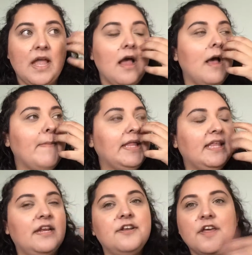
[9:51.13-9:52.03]
and
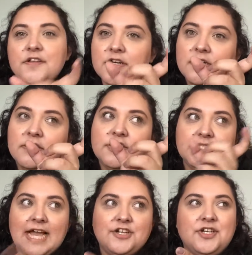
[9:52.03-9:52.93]
then another
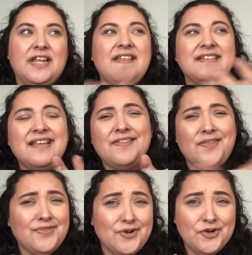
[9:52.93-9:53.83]
section, I think it's like the
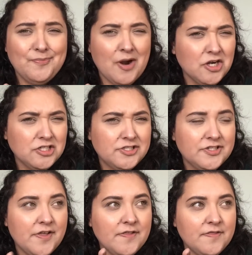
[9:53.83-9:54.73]
third
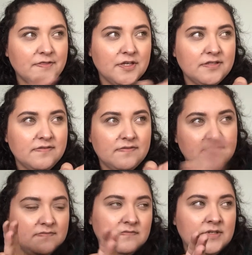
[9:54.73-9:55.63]
part, the
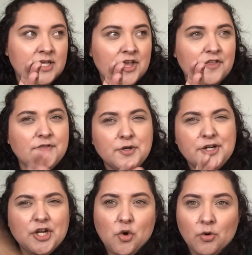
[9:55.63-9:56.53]
third
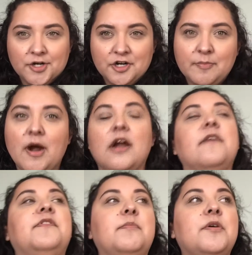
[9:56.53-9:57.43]
and a quarter part
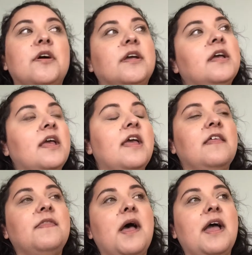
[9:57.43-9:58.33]
of the book
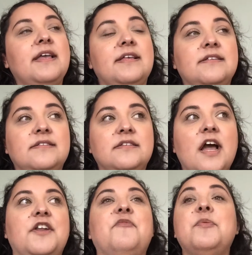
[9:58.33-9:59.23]
that is
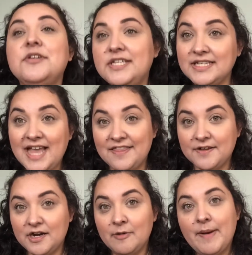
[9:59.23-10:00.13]
kind of put
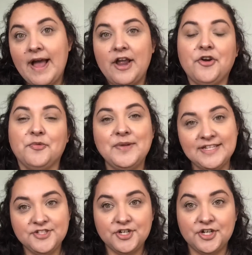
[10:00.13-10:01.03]
together by her
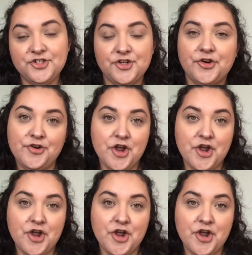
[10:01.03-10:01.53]
research and her